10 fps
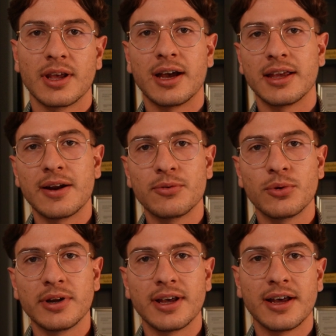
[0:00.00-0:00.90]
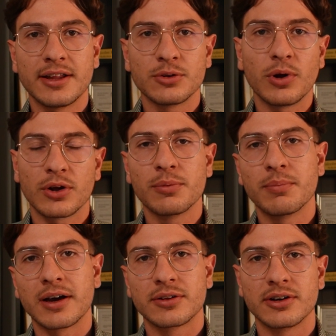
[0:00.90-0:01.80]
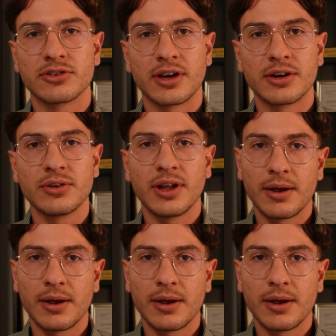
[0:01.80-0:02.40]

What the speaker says: Hi everyone and welcome back to the channel.